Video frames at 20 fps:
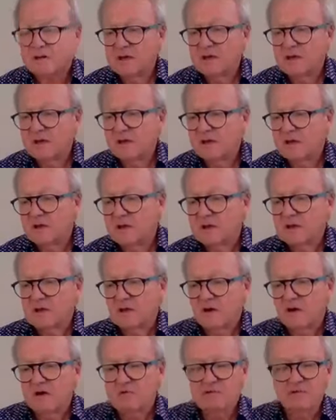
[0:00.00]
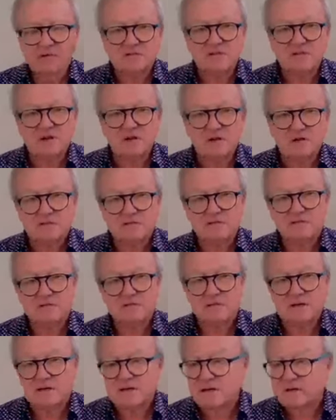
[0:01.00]
on this
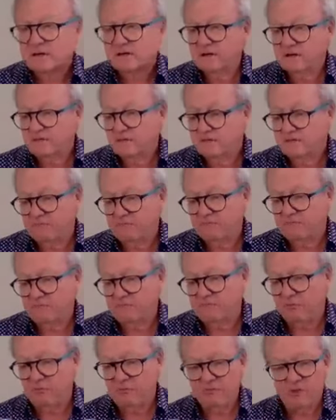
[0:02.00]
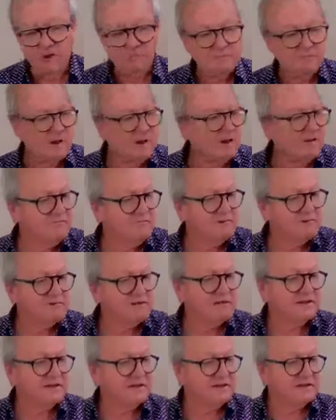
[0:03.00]
glass for
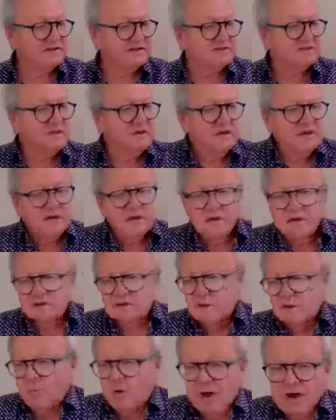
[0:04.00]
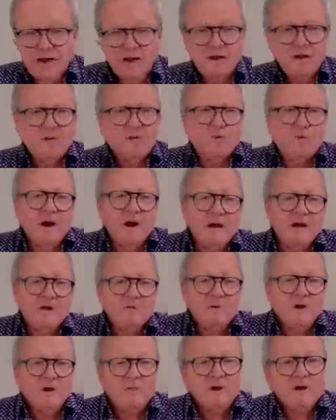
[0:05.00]
obviously things. So why
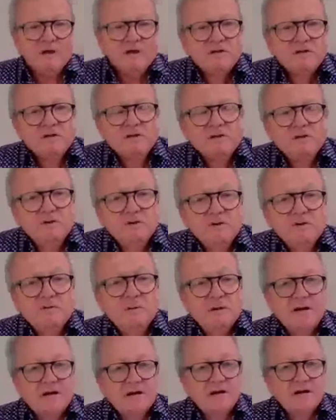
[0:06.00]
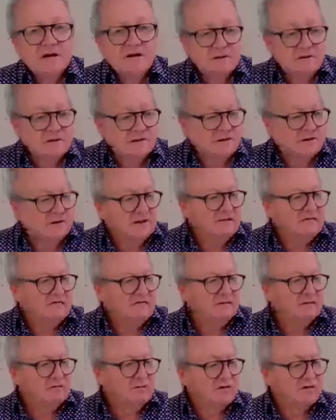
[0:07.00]
do we want to
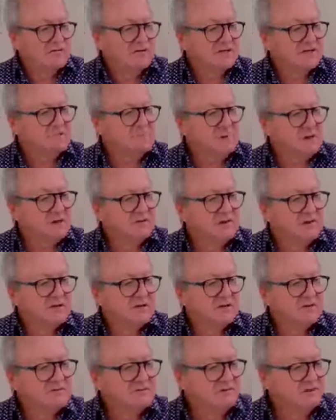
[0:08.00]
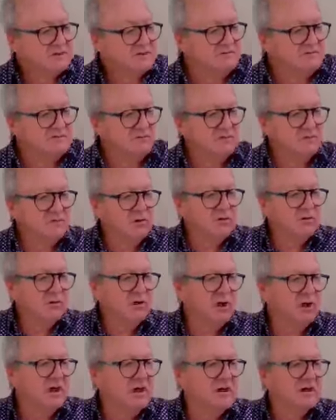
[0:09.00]
give you this experience? First of
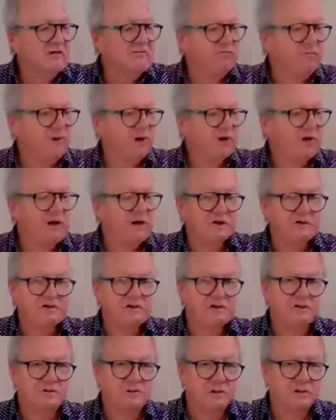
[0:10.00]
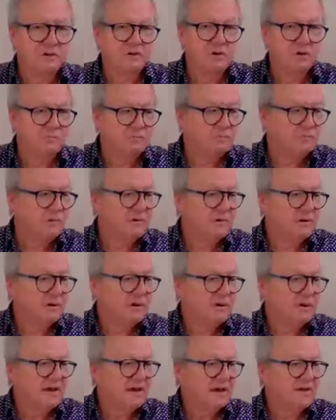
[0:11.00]
all, if one goes to the coupe,
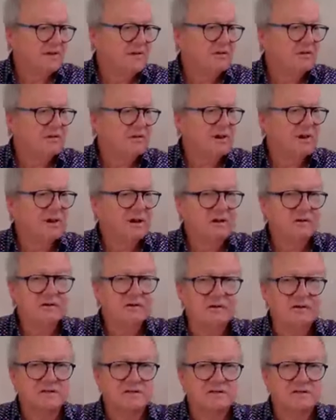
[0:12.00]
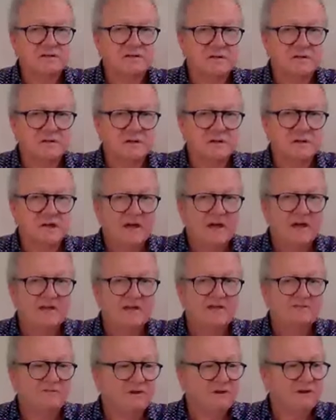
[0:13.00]
you can notice
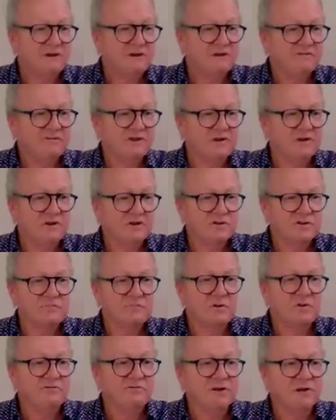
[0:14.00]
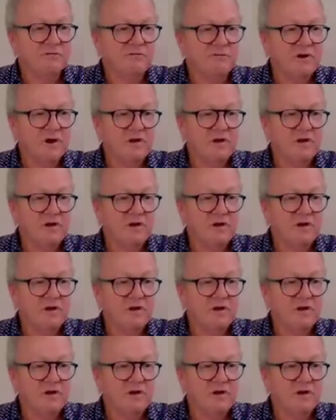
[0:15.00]
it's very difficult to move it